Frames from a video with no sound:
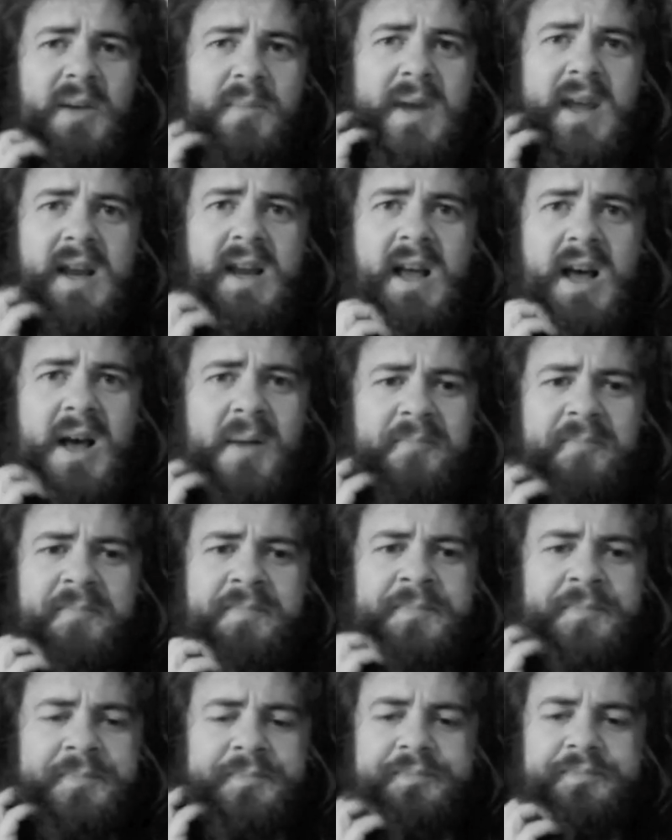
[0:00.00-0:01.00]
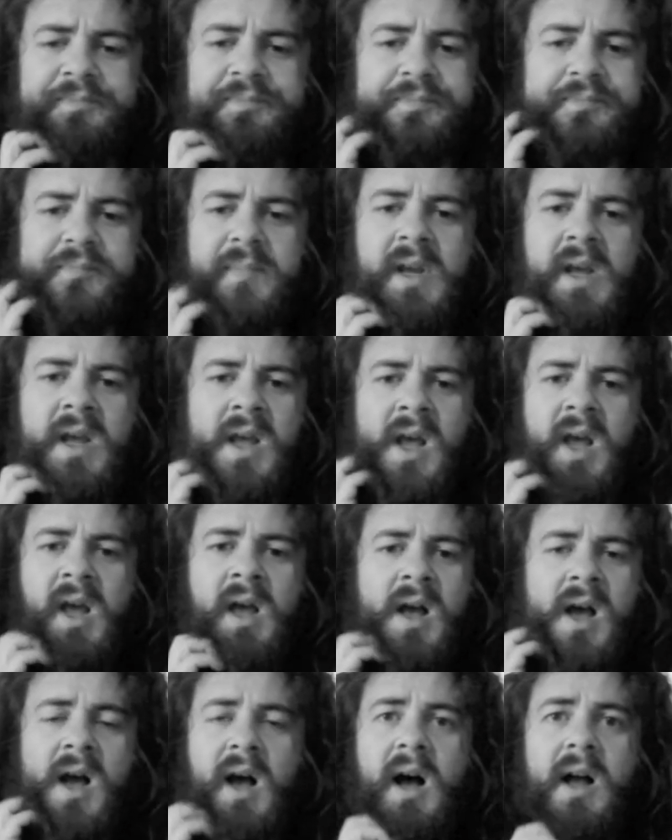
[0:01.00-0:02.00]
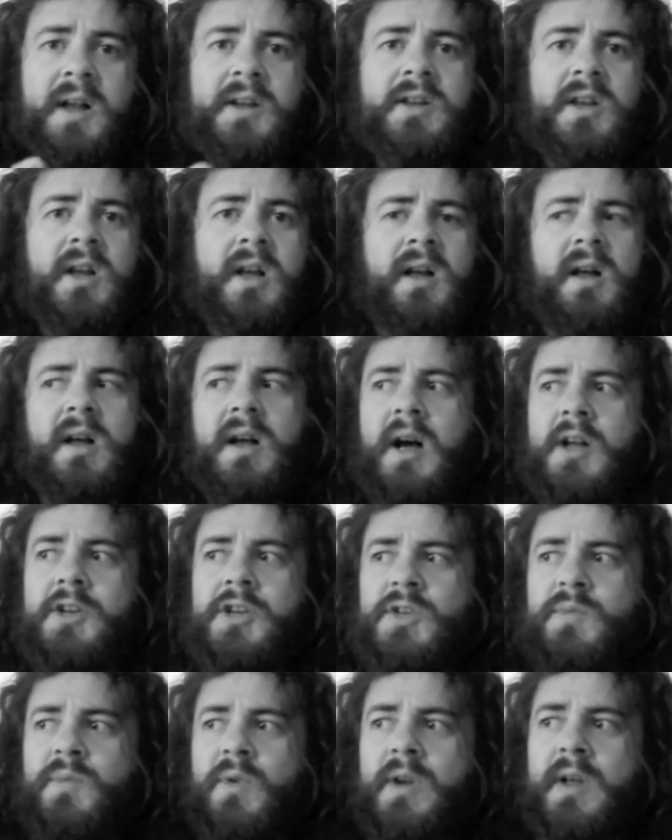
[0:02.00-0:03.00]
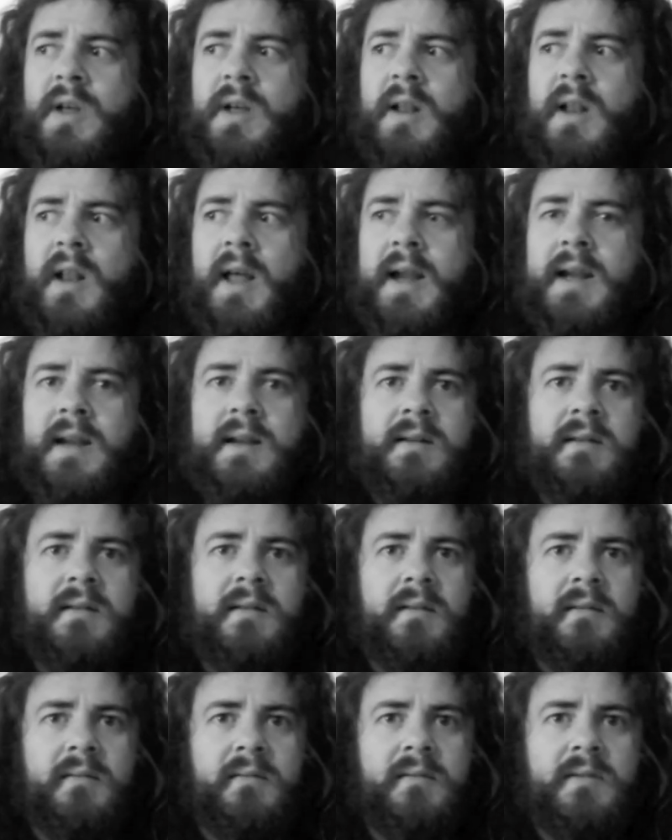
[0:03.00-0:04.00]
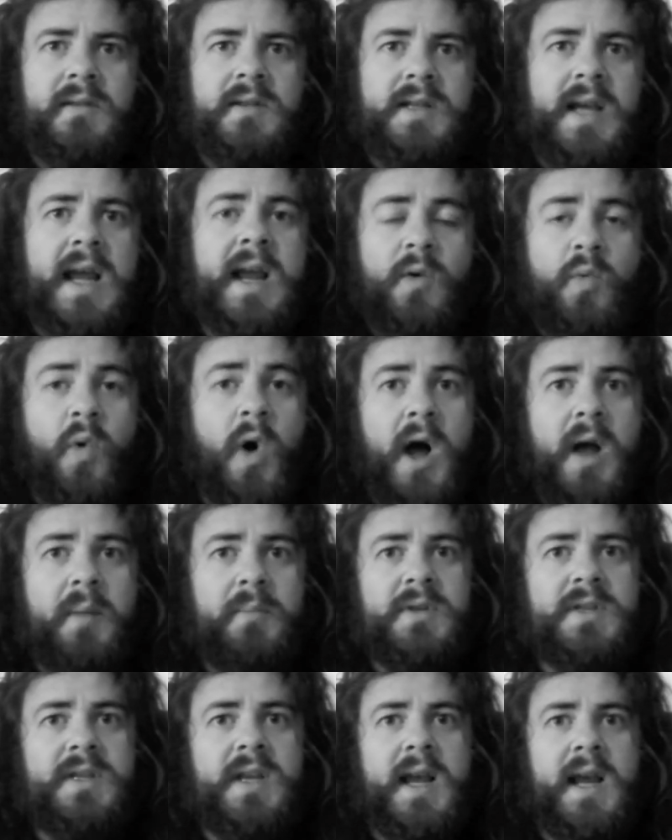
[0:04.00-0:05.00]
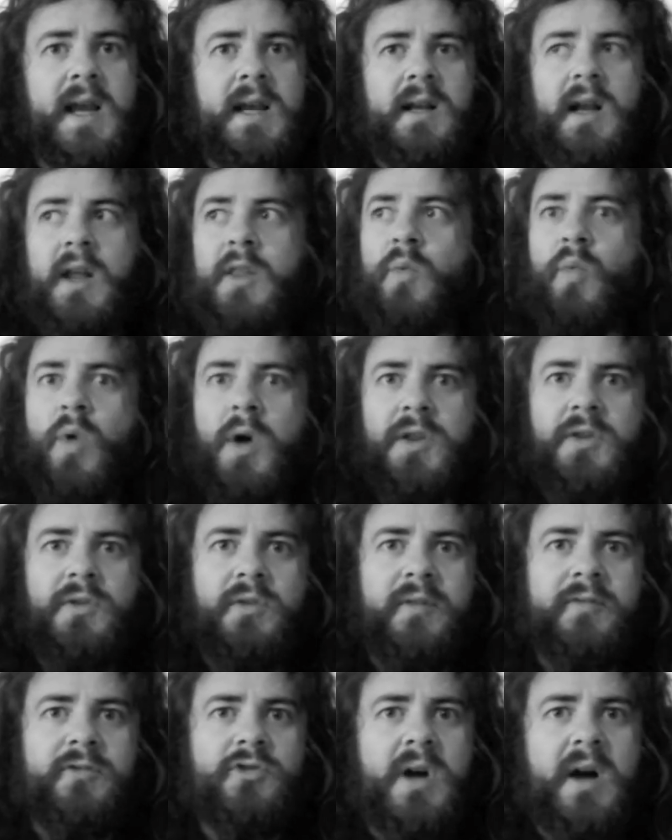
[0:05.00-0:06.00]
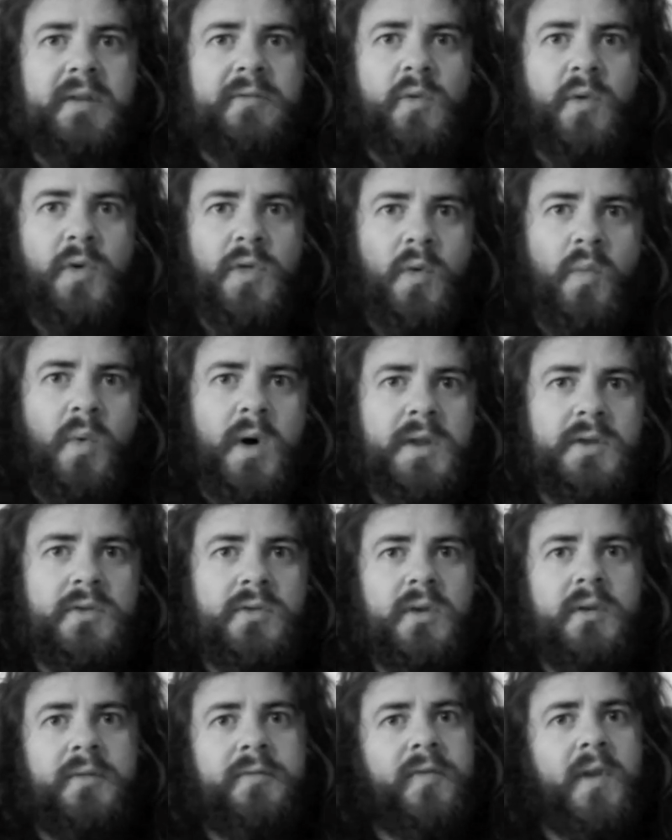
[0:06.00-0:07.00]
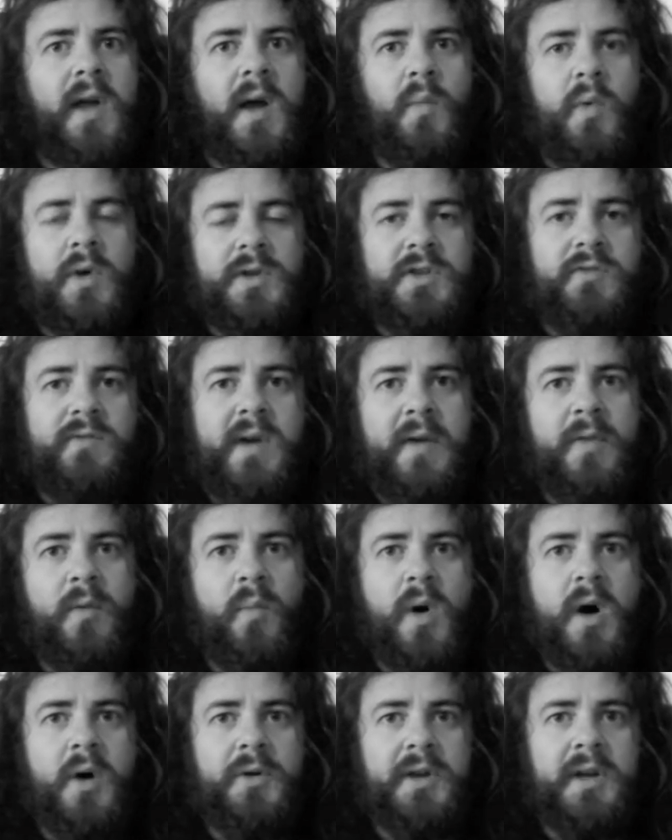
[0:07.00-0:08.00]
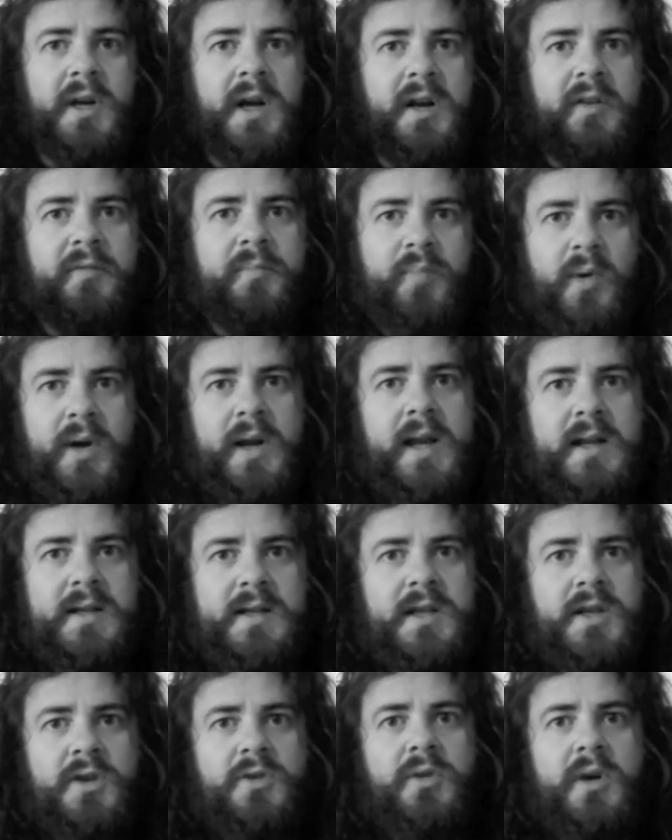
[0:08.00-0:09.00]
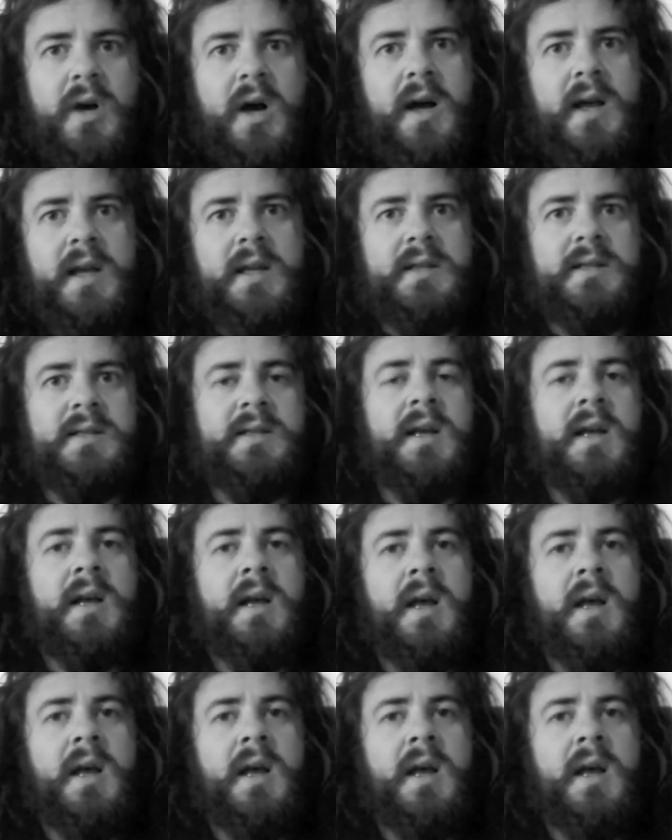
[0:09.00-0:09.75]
I mean, um, I, uh, I just want to like take what I'm seeing, like the wonder of travel and the wonder of like what's around the world, and kind of bring it to you guys,